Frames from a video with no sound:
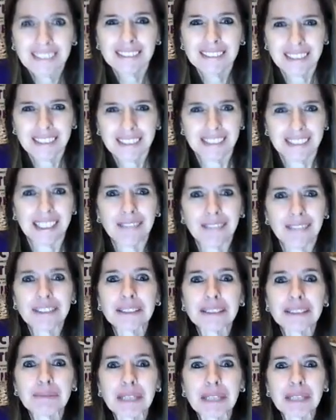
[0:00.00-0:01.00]
to save us
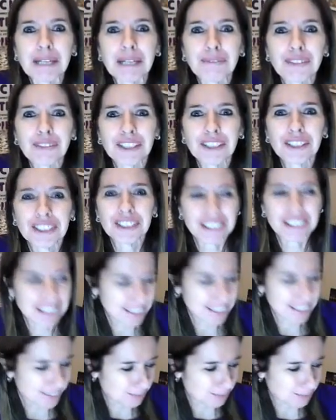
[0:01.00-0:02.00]
some time for the good
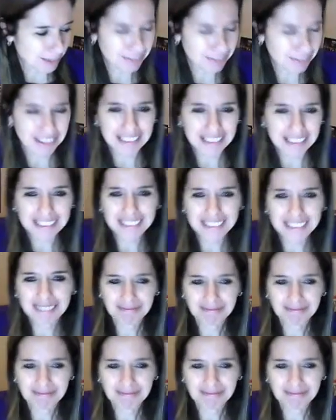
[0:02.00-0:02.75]
stuff, my friends.